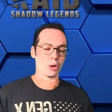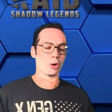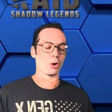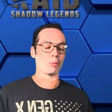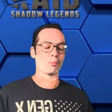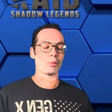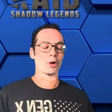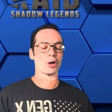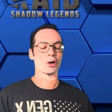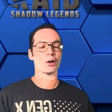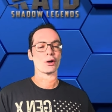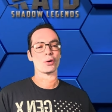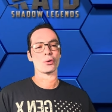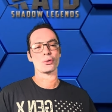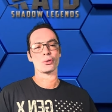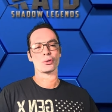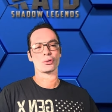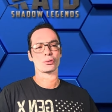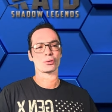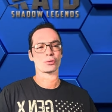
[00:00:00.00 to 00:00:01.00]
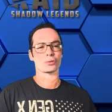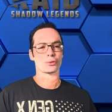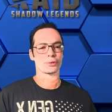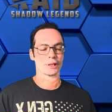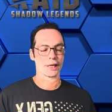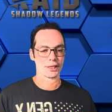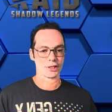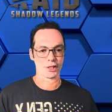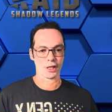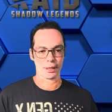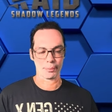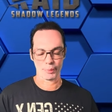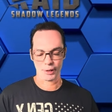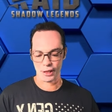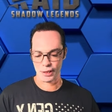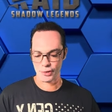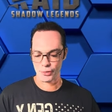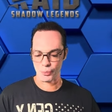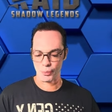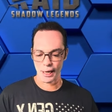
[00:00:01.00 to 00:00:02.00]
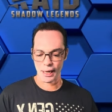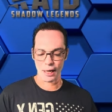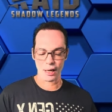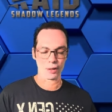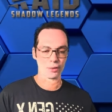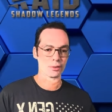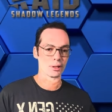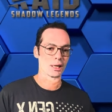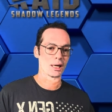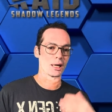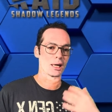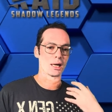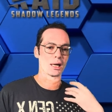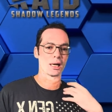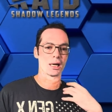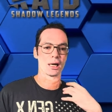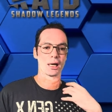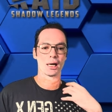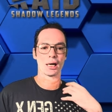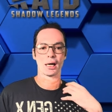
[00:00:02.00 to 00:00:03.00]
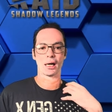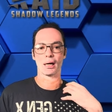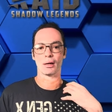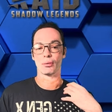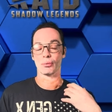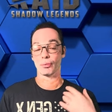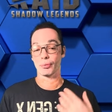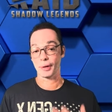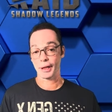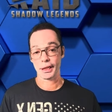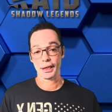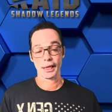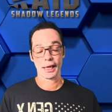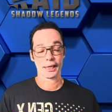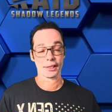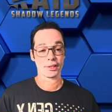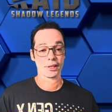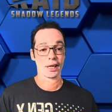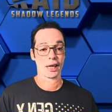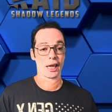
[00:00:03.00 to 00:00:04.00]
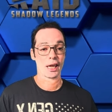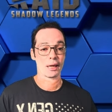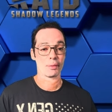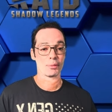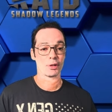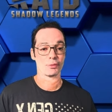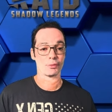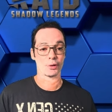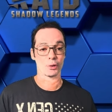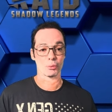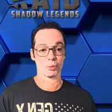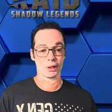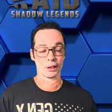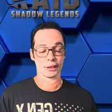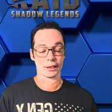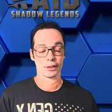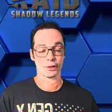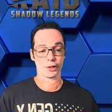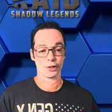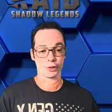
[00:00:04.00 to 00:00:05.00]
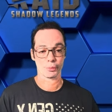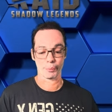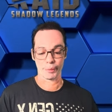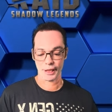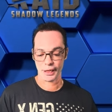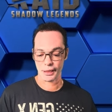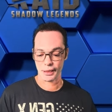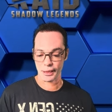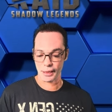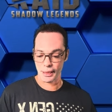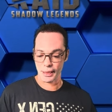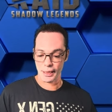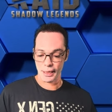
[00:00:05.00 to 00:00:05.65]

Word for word: Oboro, great champion as well. Uh, really end game if you want her to be.